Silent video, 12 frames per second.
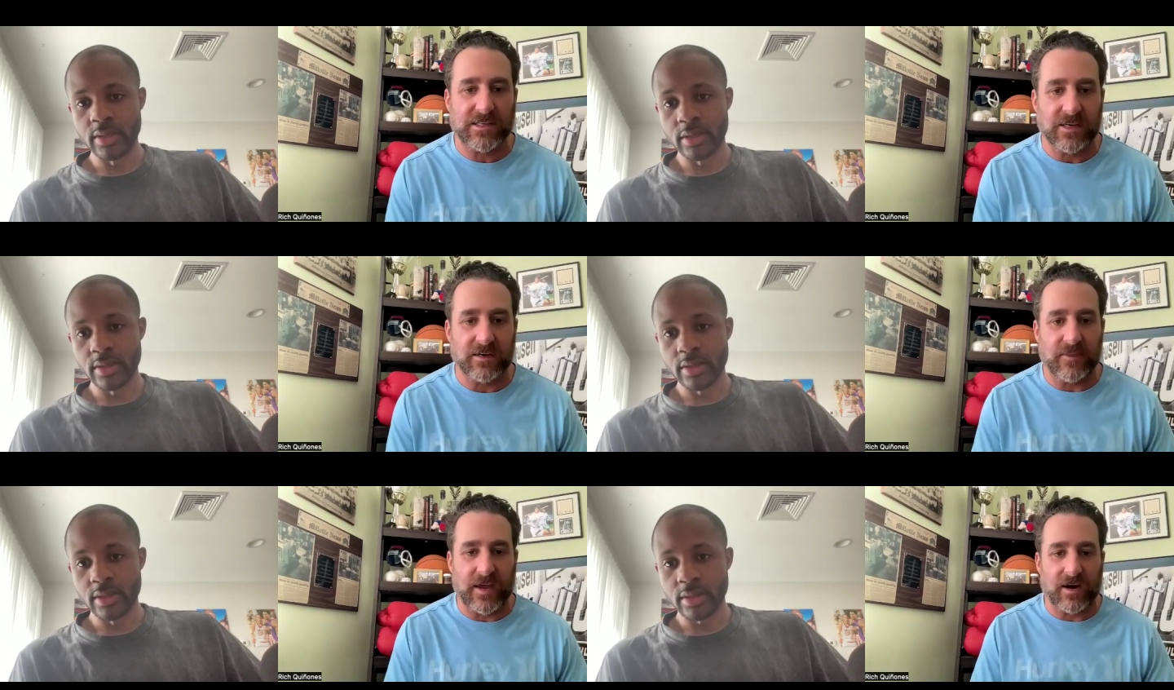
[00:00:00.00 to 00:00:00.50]
Speaker 1: here and
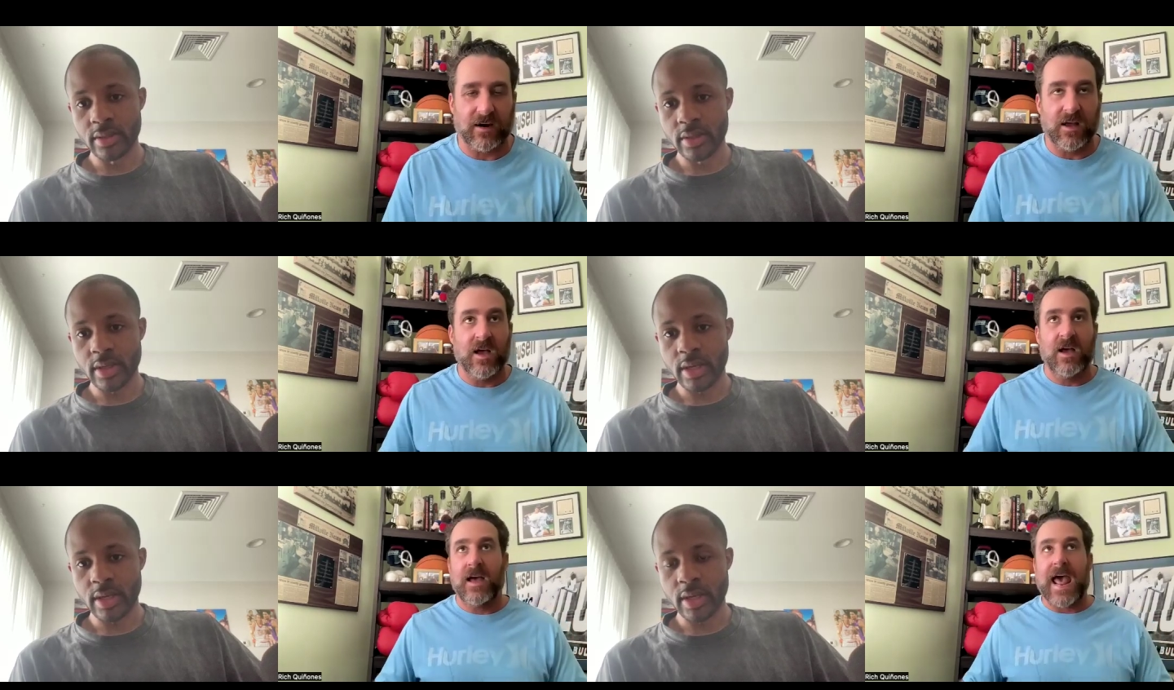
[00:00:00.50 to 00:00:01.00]
there,
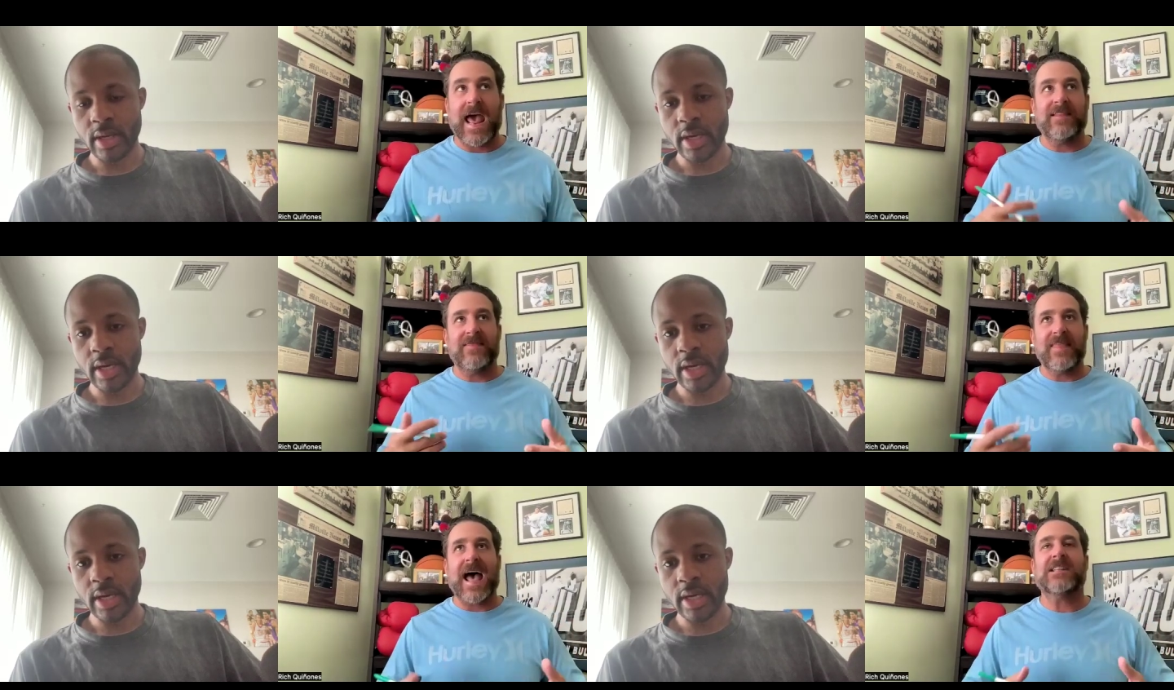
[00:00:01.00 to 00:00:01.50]
and
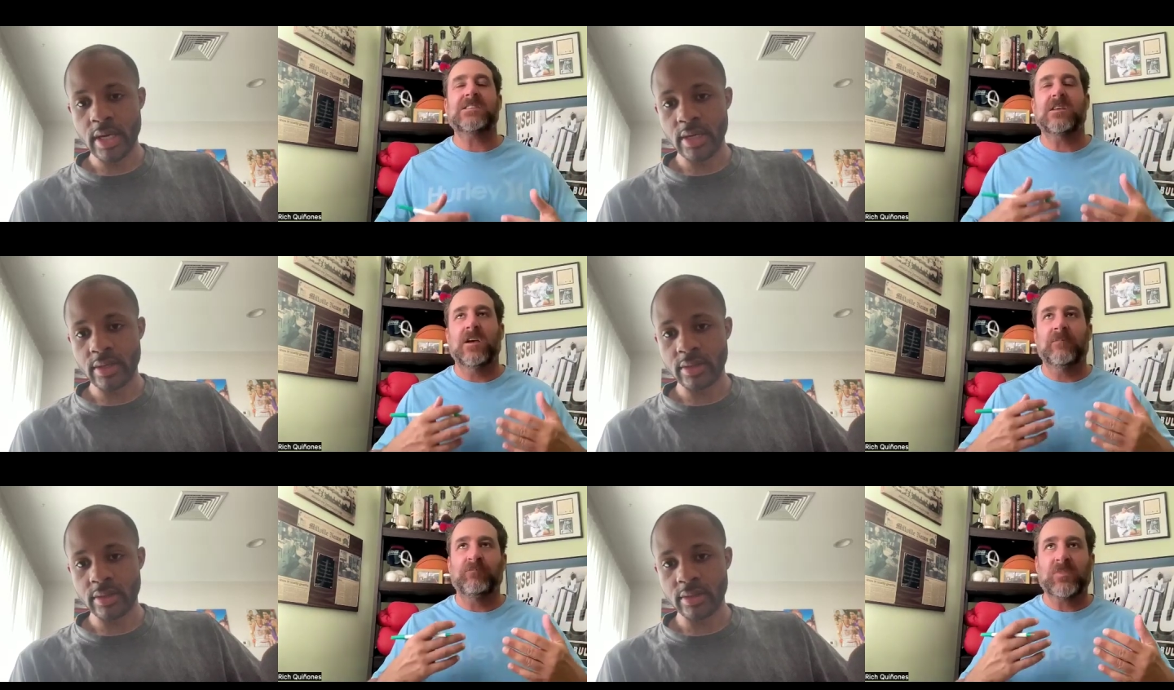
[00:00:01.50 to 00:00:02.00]
that's
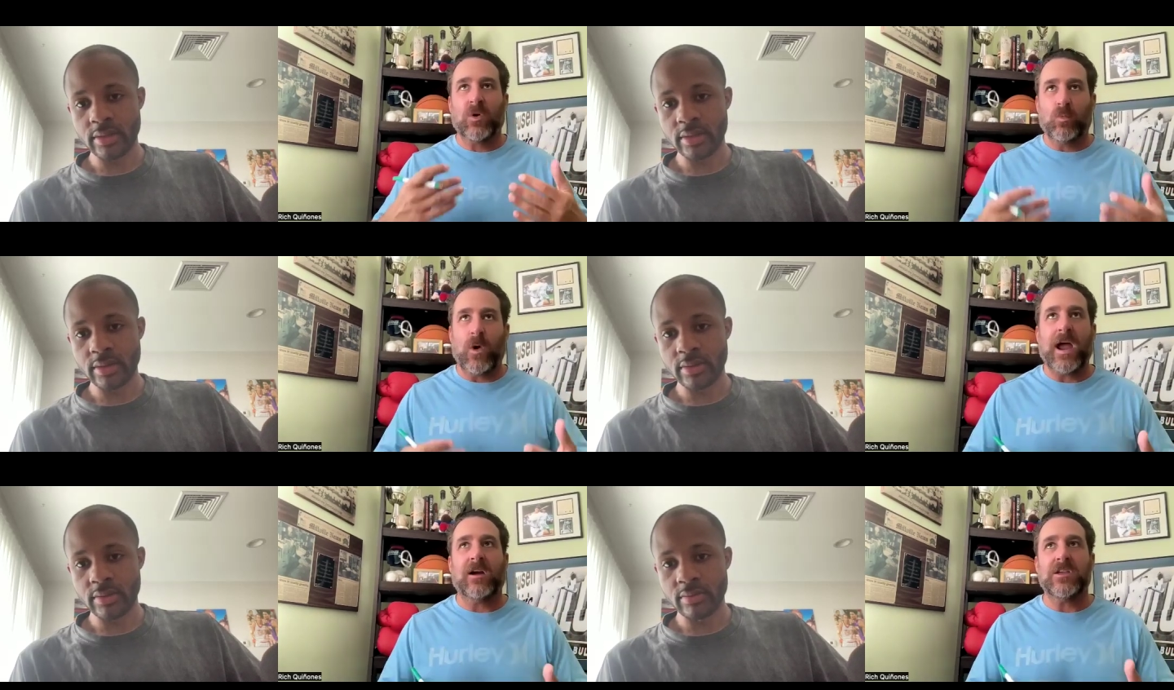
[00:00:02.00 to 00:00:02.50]

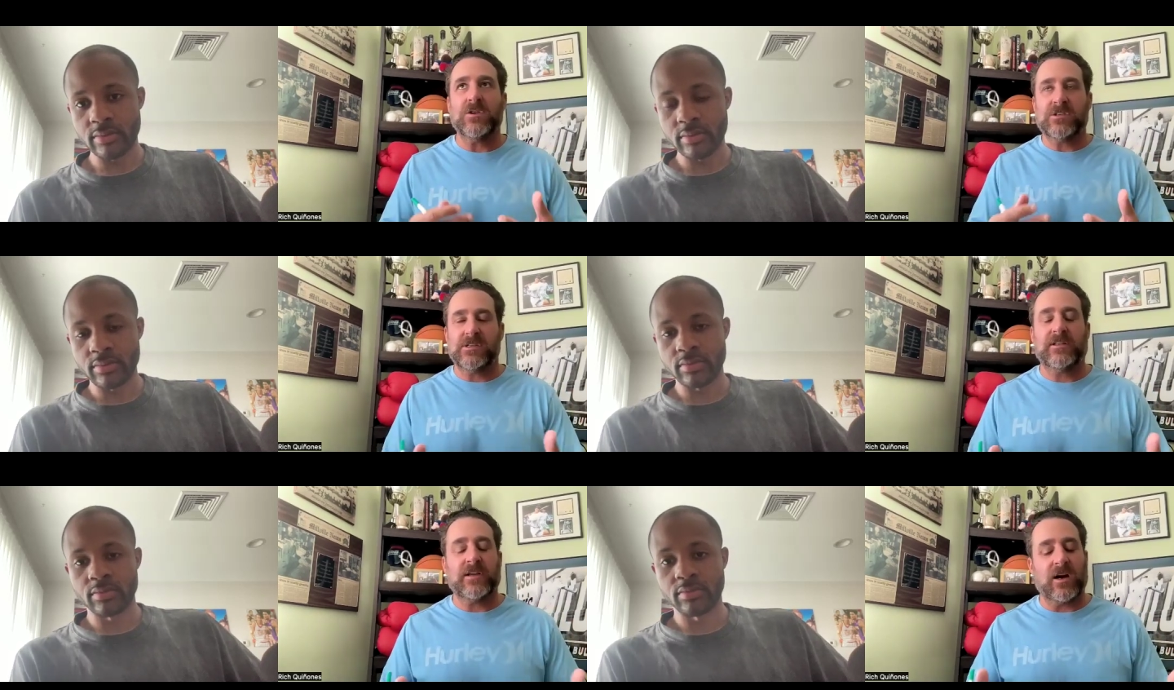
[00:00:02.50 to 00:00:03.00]
where you sit
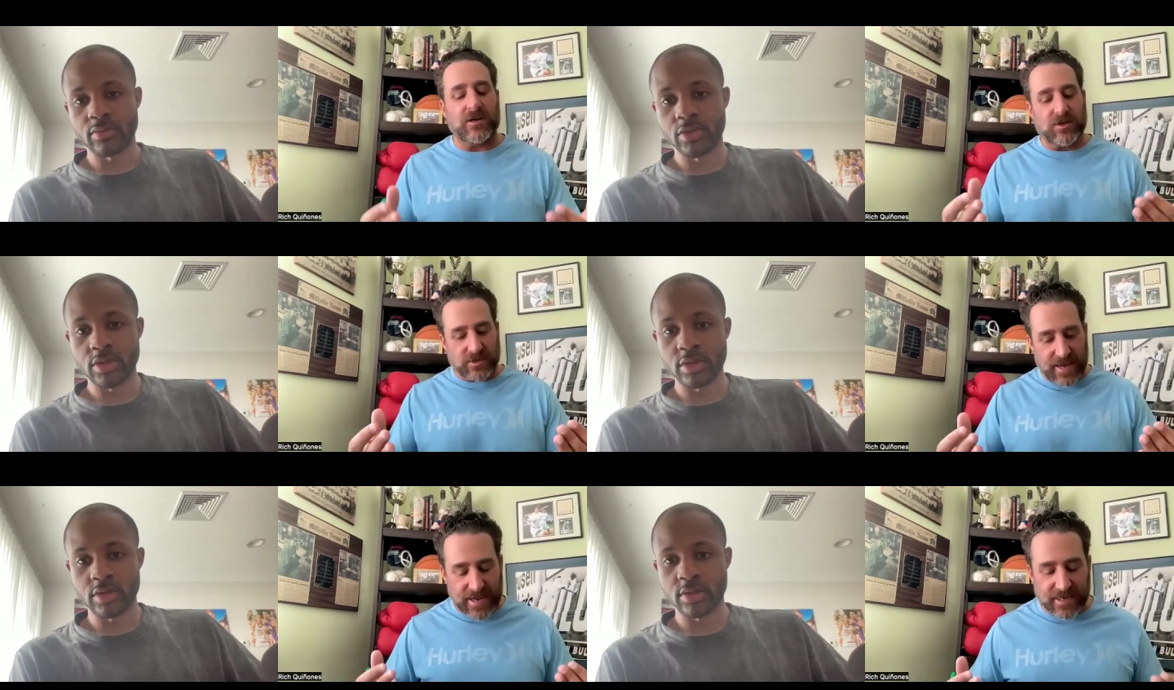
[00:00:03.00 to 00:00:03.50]
there and you
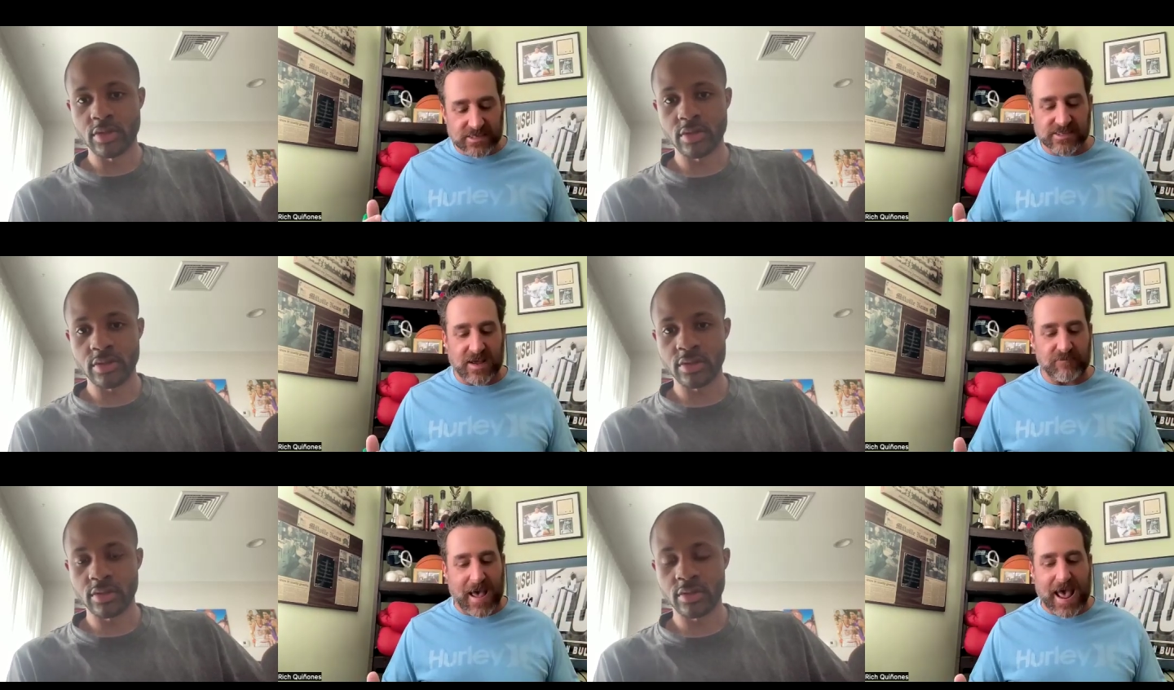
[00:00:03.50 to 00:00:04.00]
take a step
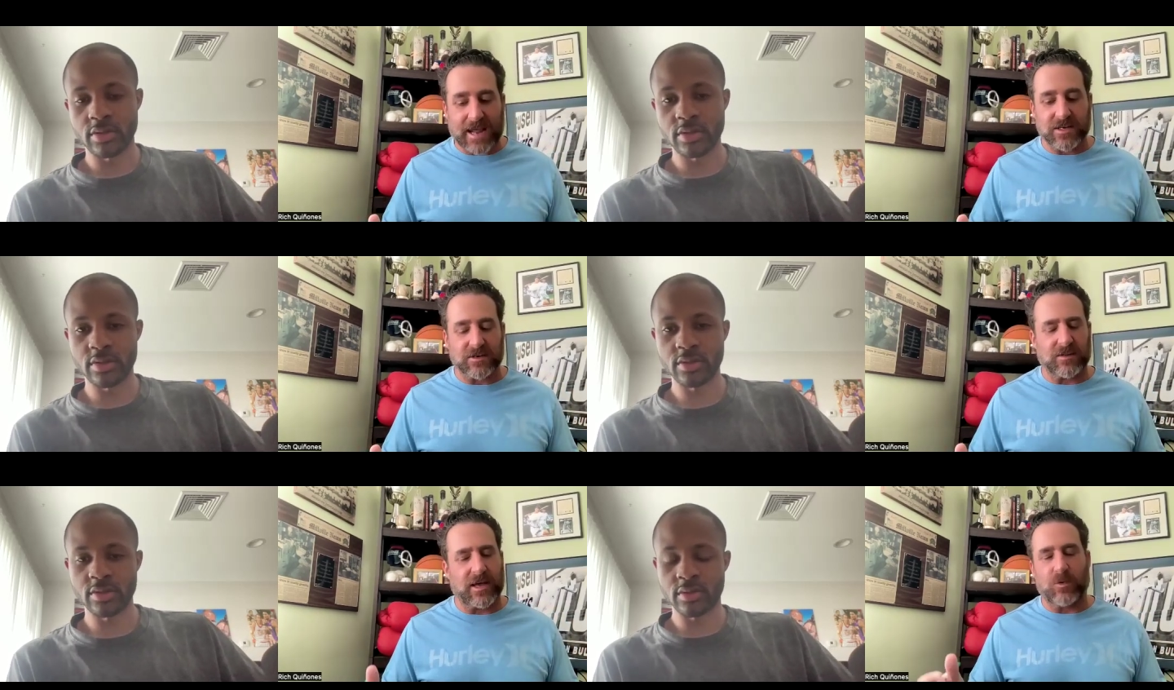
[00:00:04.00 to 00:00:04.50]
back and you're
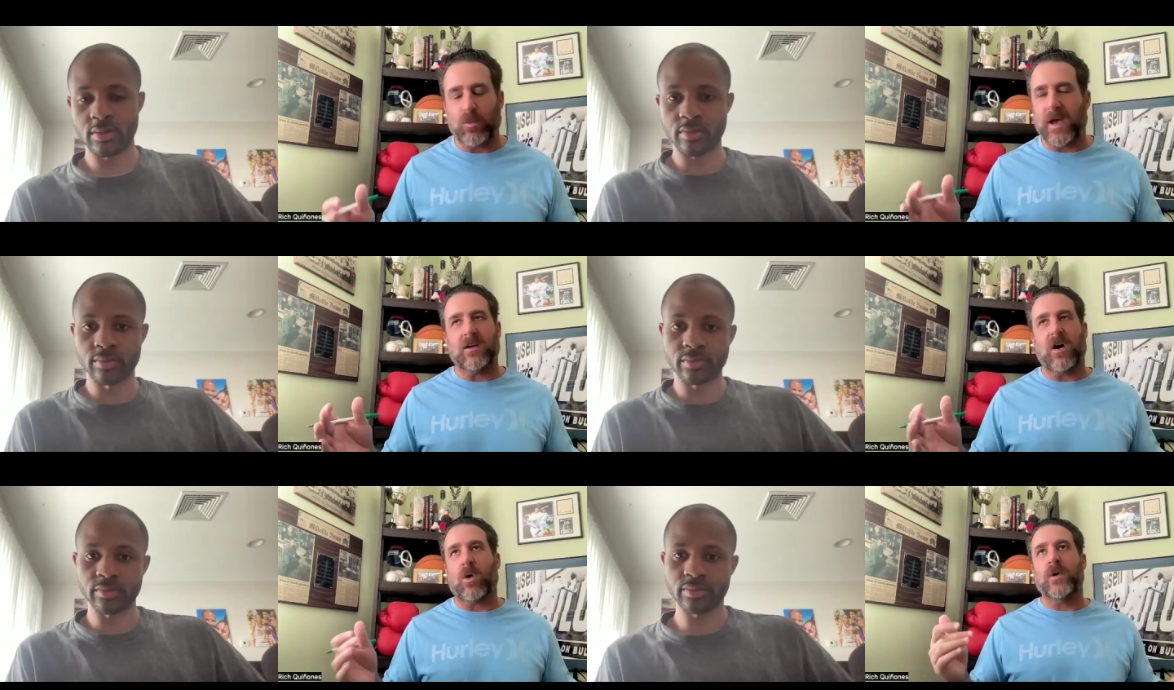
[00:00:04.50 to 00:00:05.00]
like, wait,
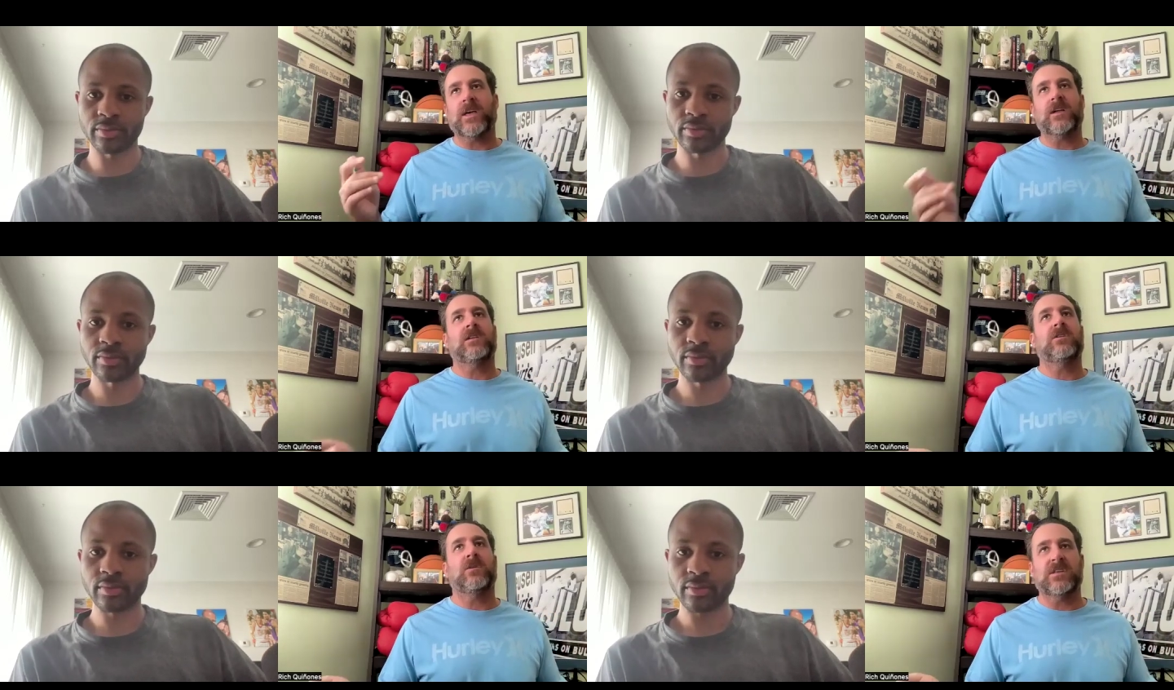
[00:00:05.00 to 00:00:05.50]
are we going to
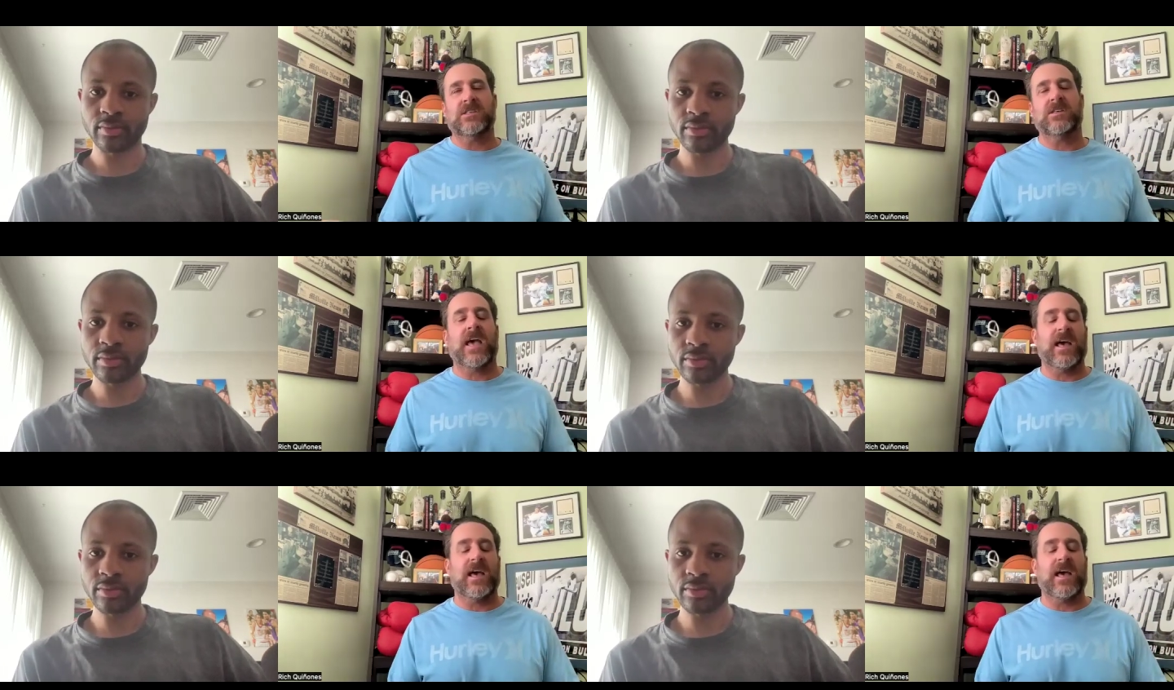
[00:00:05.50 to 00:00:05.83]
do this again?